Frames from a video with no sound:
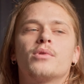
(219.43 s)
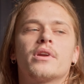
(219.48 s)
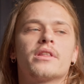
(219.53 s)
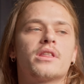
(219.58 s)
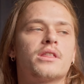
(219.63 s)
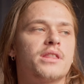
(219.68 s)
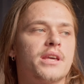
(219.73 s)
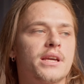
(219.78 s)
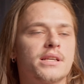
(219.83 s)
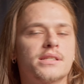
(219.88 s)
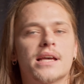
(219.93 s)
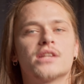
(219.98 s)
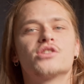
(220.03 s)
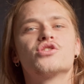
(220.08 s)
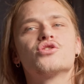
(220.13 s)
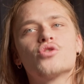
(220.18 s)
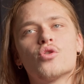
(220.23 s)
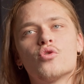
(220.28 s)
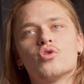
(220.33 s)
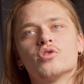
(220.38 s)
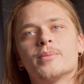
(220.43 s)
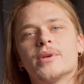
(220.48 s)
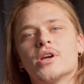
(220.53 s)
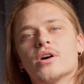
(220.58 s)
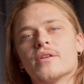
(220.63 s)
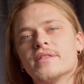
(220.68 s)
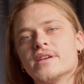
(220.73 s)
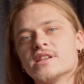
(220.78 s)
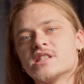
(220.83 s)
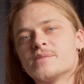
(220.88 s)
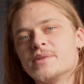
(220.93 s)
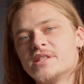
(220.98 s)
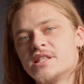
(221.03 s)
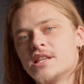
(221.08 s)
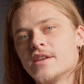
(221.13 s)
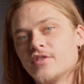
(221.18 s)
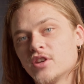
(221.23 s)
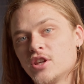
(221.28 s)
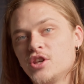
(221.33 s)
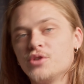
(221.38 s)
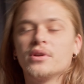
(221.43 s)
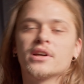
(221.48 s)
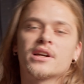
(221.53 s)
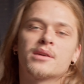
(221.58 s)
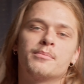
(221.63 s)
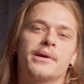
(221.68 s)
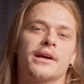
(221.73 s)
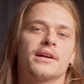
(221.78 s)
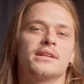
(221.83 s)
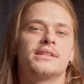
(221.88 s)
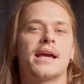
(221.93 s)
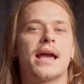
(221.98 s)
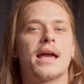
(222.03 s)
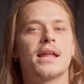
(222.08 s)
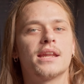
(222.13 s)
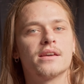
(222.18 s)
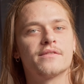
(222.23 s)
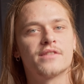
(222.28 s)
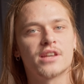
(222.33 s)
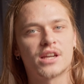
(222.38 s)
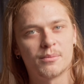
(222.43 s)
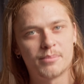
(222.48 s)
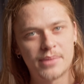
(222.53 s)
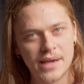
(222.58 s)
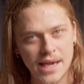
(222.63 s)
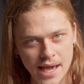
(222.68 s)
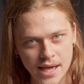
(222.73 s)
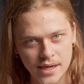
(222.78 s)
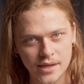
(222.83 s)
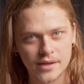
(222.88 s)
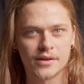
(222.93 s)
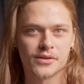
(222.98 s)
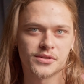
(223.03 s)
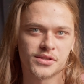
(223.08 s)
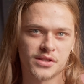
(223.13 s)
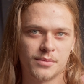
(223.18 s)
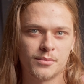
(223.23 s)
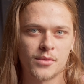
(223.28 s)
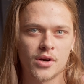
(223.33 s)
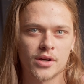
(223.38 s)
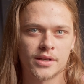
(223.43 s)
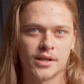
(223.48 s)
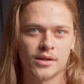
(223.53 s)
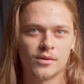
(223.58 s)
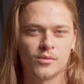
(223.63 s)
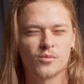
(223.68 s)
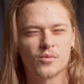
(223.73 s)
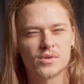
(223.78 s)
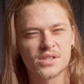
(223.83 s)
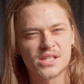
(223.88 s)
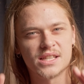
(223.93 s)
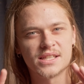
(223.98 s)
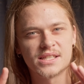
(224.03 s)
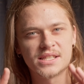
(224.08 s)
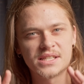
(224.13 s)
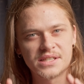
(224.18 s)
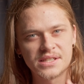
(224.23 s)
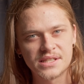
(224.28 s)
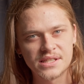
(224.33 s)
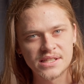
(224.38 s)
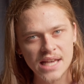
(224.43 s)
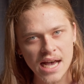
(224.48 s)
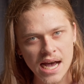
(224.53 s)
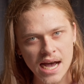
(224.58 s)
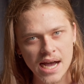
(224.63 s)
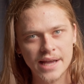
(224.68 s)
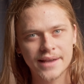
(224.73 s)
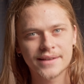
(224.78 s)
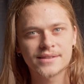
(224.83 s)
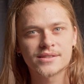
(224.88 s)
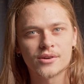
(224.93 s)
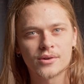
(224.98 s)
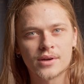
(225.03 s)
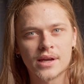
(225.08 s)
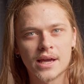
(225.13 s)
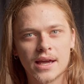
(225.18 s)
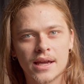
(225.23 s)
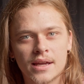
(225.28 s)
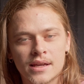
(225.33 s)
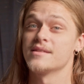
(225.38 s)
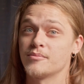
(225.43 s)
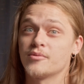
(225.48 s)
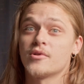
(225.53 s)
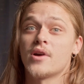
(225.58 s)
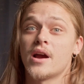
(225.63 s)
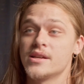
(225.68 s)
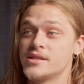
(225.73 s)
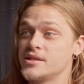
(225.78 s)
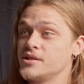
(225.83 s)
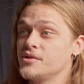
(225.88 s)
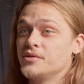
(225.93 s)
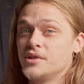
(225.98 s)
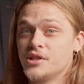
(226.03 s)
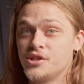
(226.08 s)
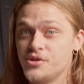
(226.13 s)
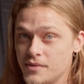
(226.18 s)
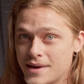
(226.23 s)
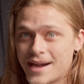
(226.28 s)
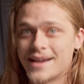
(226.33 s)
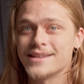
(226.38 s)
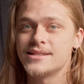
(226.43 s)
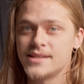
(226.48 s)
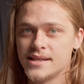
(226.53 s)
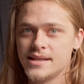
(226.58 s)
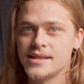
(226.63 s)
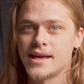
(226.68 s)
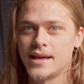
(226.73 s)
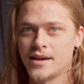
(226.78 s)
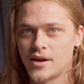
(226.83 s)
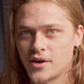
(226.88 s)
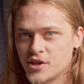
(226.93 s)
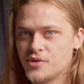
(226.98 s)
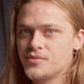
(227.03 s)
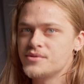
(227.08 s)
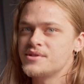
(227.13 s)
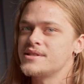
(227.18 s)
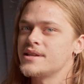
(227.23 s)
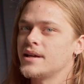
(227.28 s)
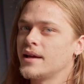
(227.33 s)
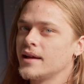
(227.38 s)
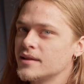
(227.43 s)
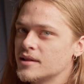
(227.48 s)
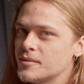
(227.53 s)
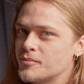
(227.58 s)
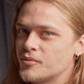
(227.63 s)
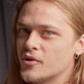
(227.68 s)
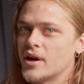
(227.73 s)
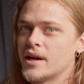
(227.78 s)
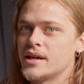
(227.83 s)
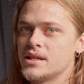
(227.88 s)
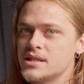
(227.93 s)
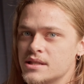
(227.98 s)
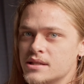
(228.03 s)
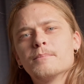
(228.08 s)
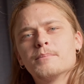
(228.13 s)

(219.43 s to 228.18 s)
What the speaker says: one of the things that sold me on this specific unit compared to any of the competitors in the market was the size, okay? The price too. Did you guys see that? Are you seeing the price?